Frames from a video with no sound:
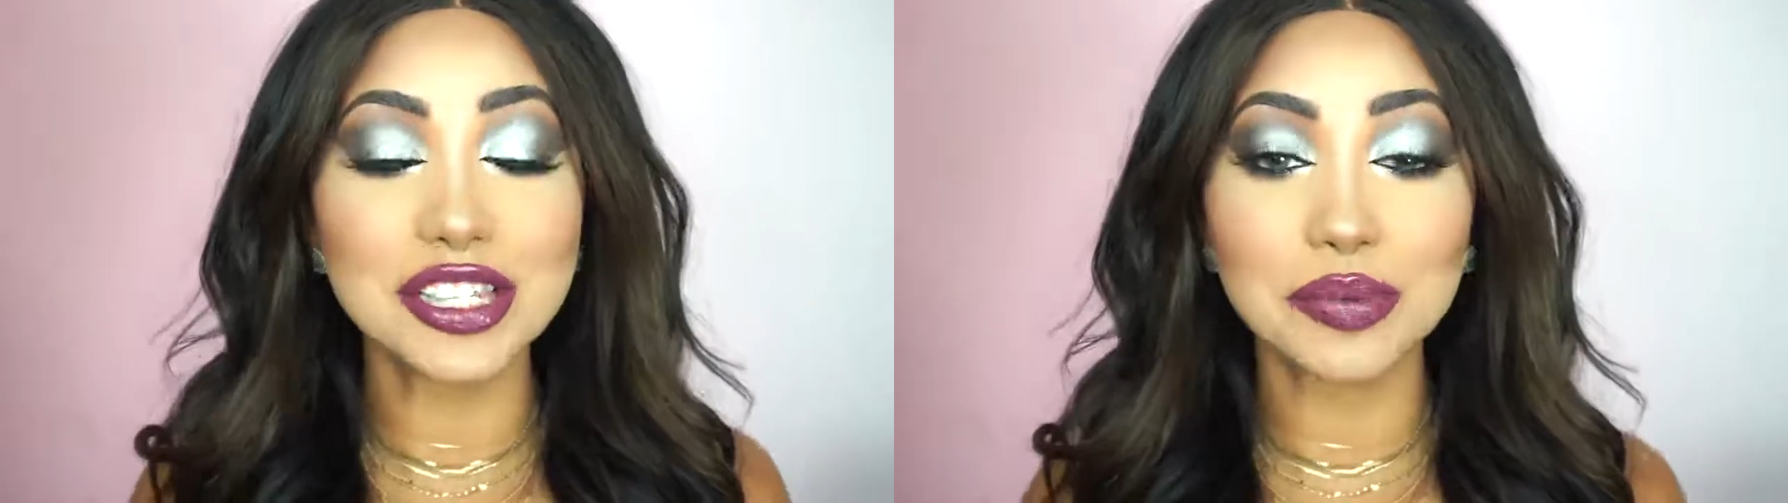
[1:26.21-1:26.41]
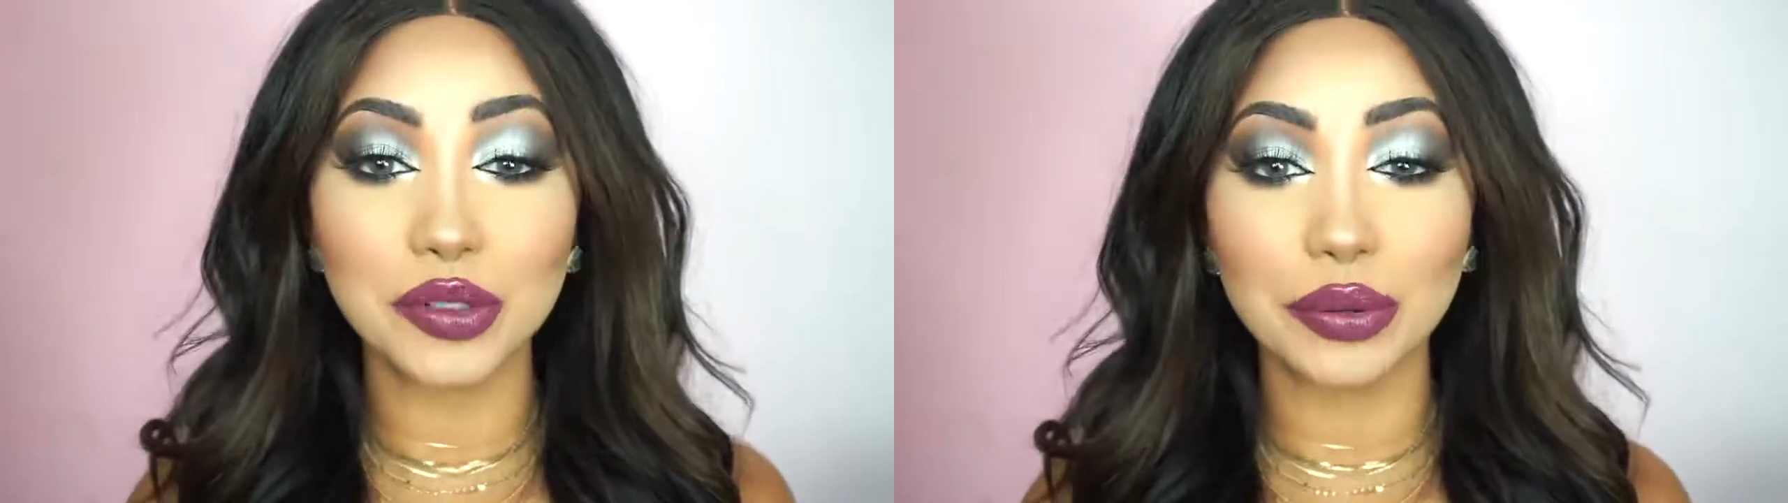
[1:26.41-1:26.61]

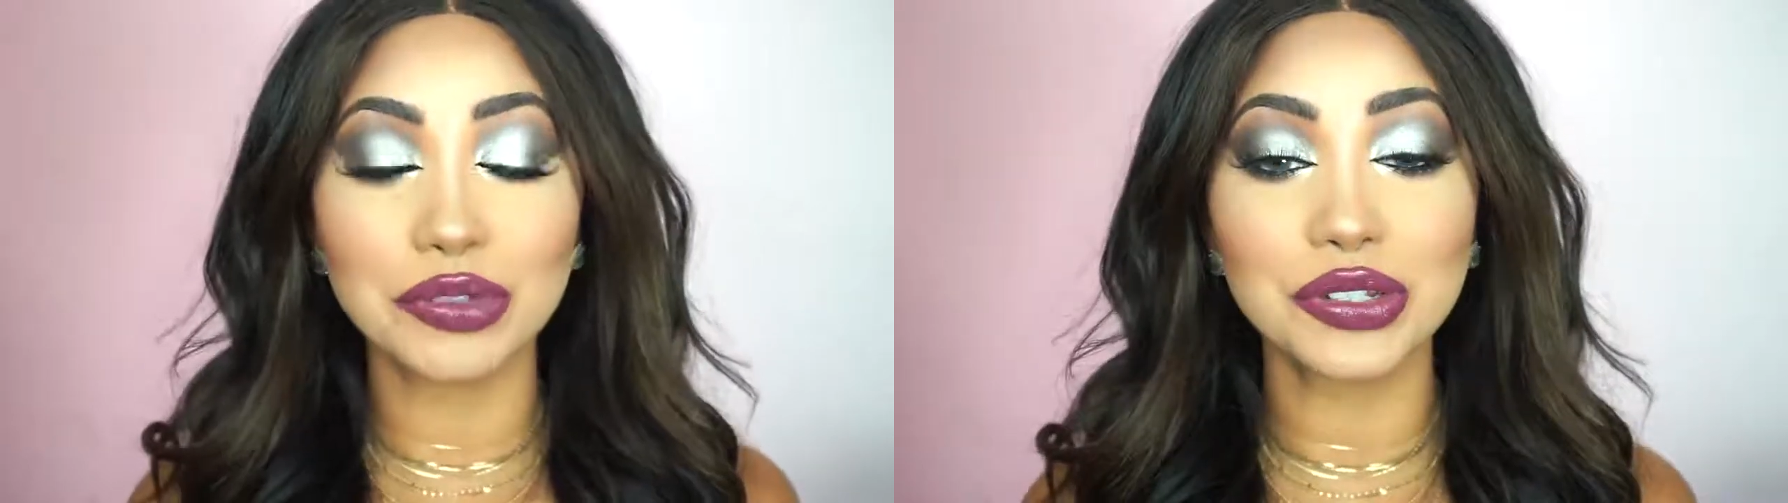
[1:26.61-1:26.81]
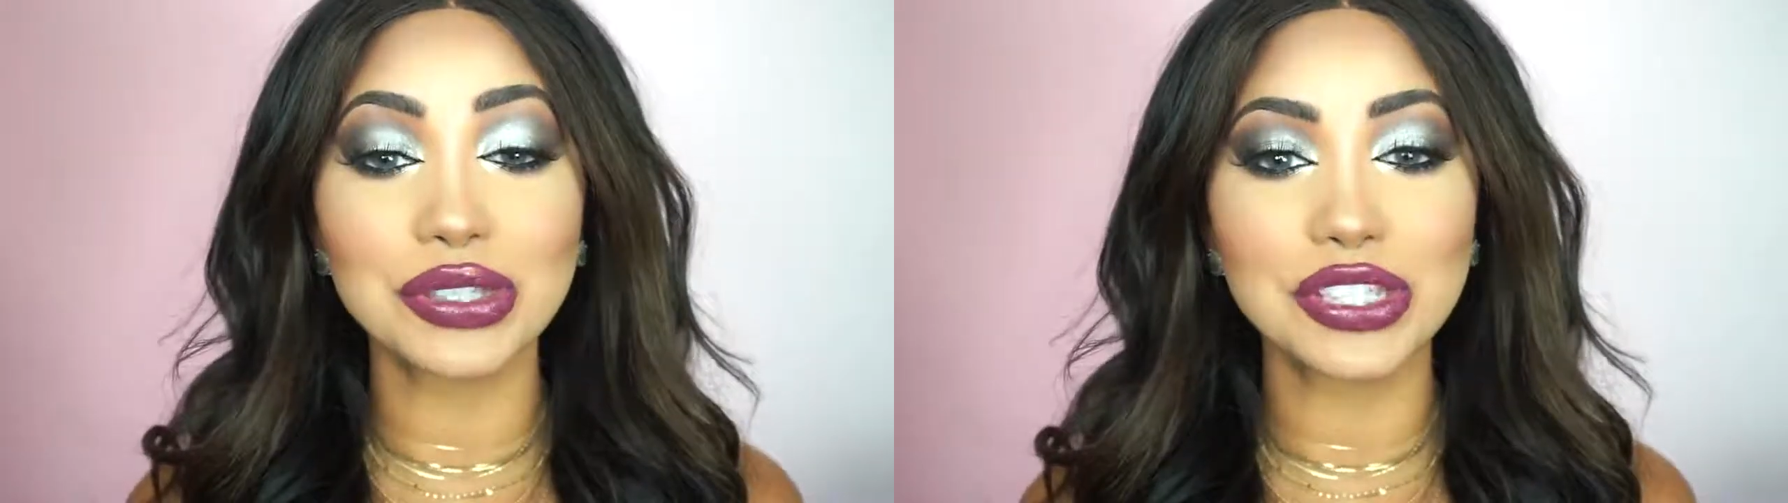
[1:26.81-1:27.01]

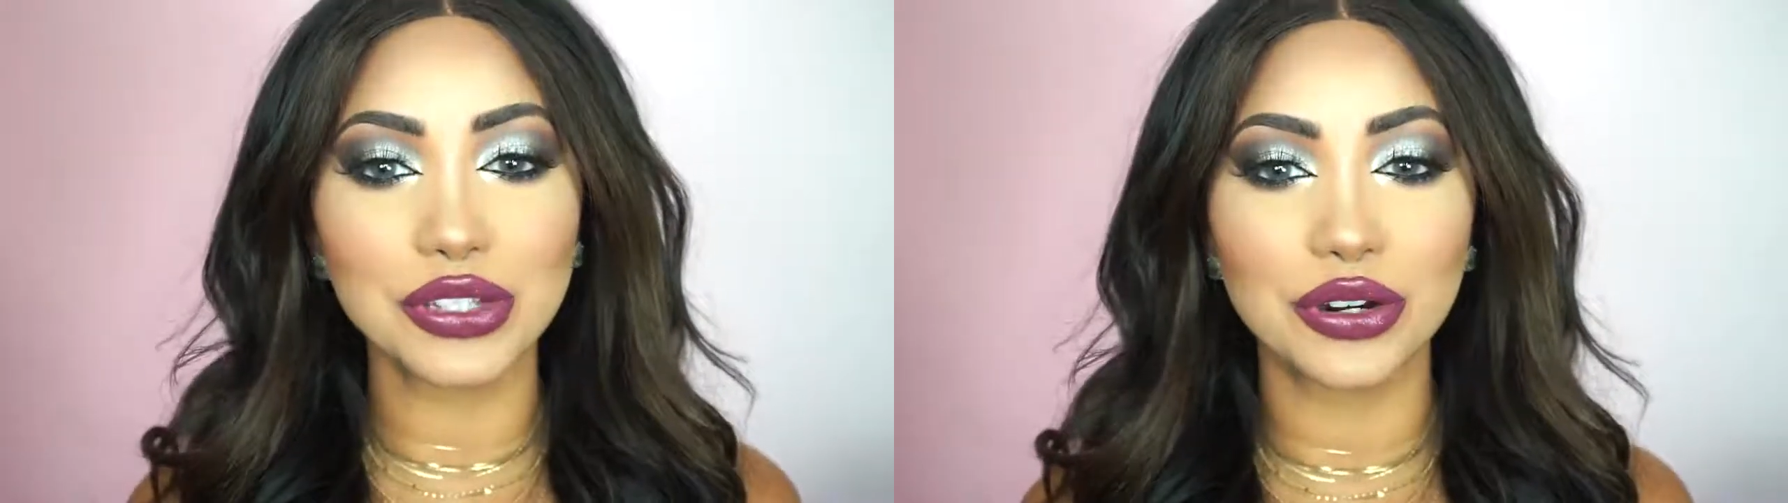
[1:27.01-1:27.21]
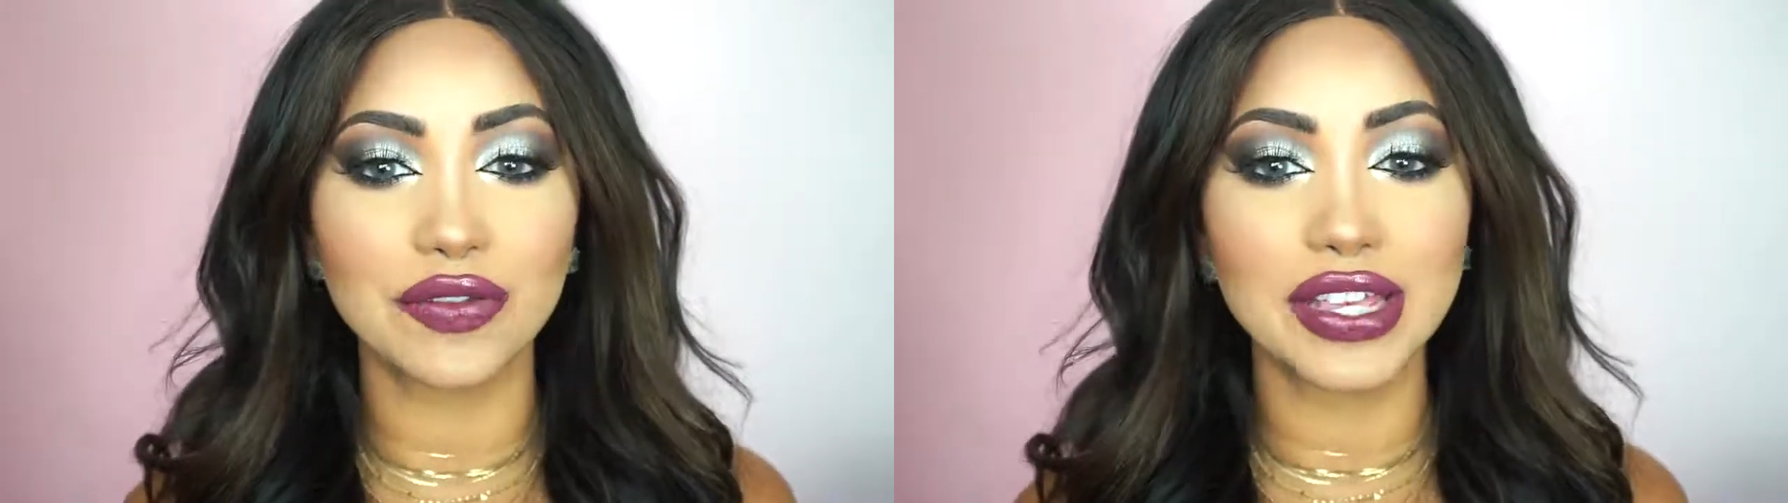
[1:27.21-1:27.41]
subscription
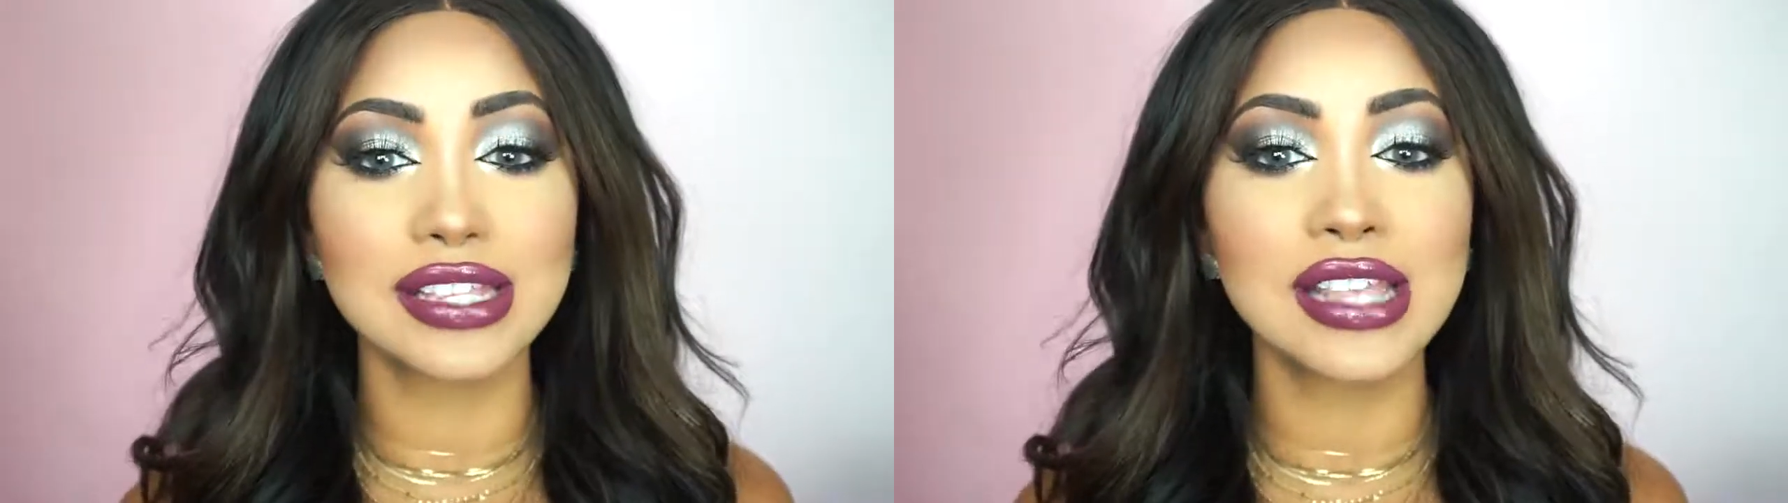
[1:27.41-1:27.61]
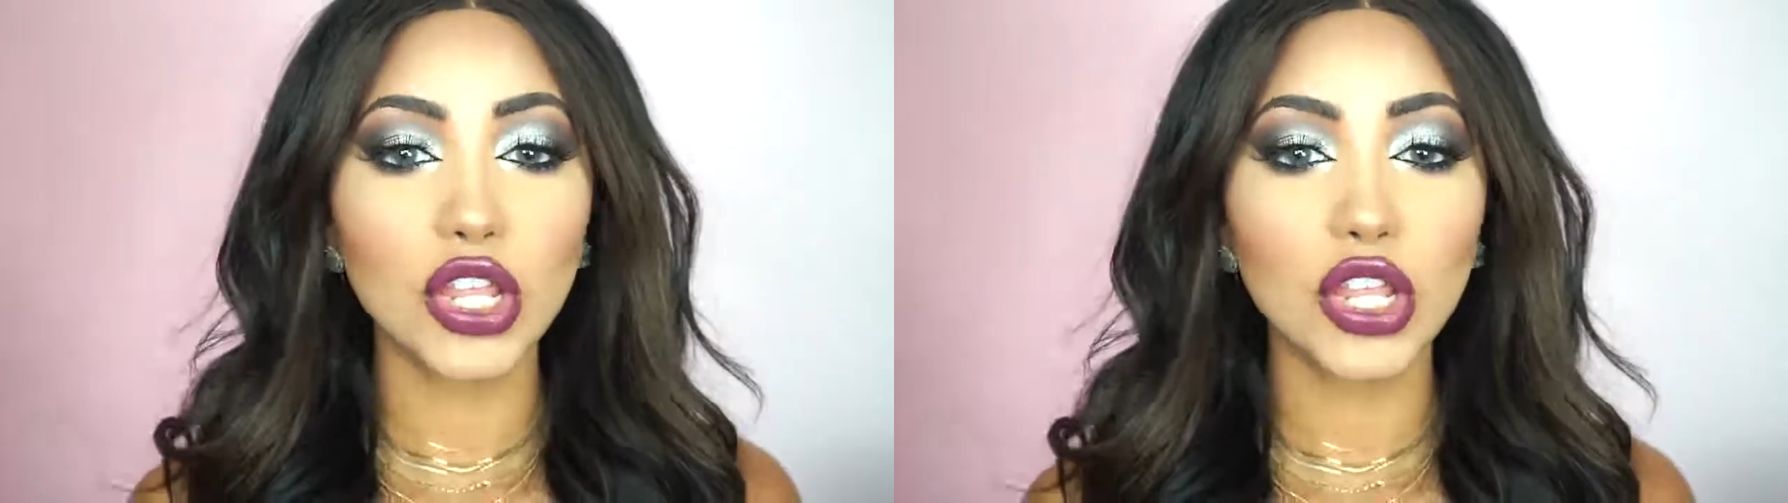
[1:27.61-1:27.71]
service.